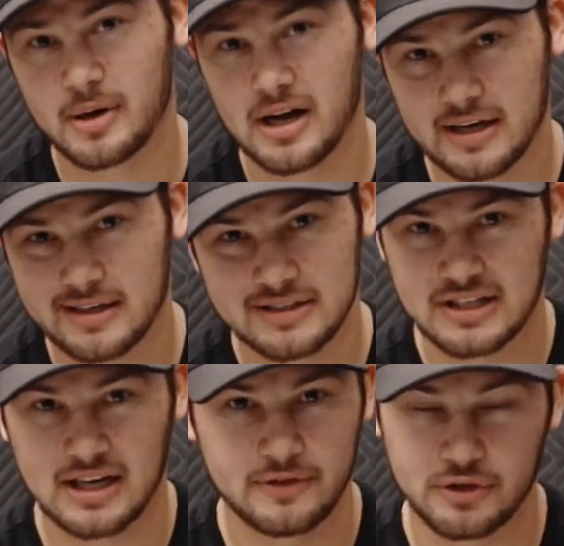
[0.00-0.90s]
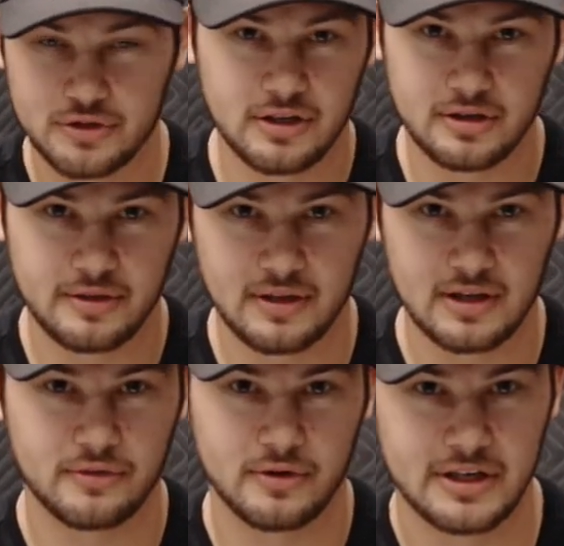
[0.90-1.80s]
pocket is kind of a utility
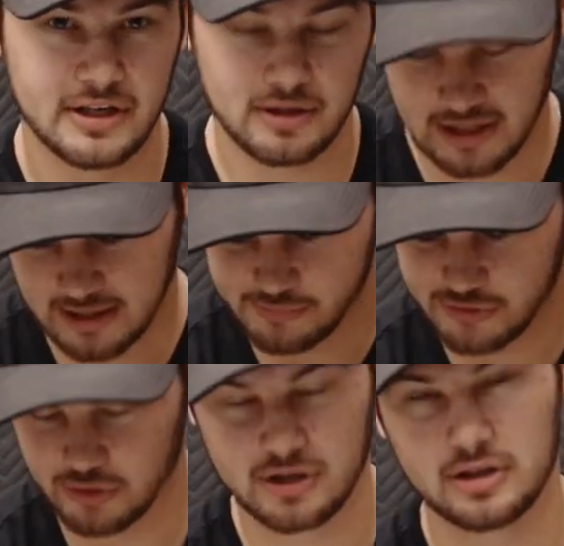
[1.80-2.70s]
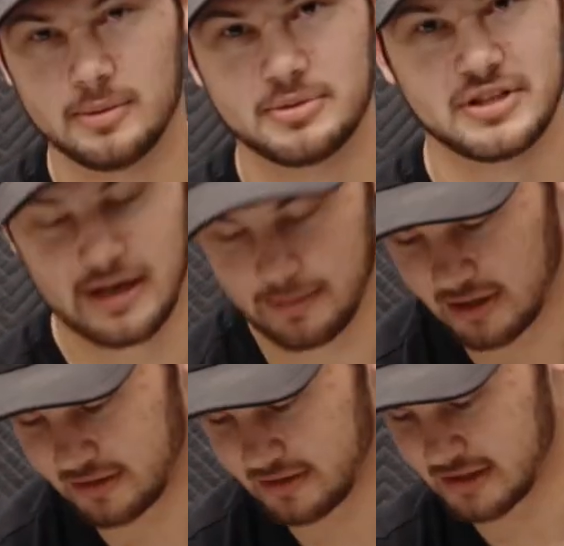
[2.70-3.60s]
thing for any clamps or clips that I
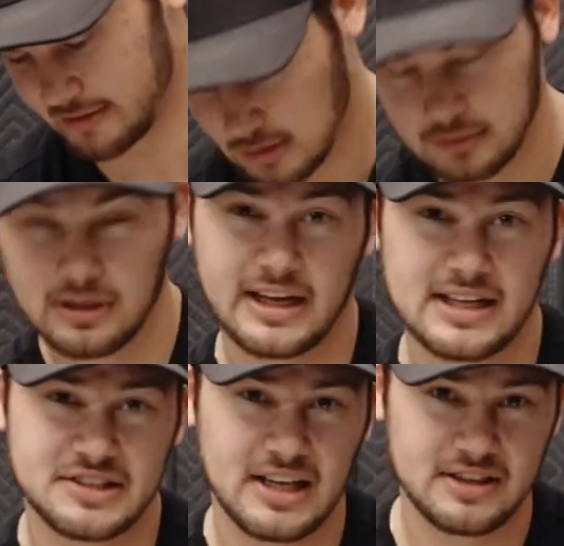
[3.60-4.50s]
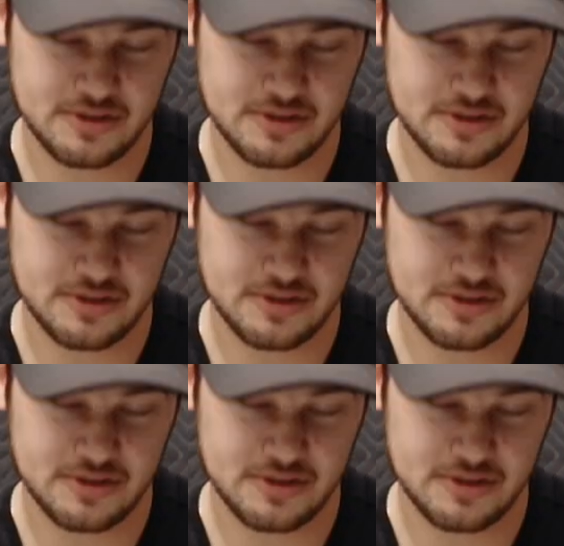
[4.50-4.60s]
might need. Like I said,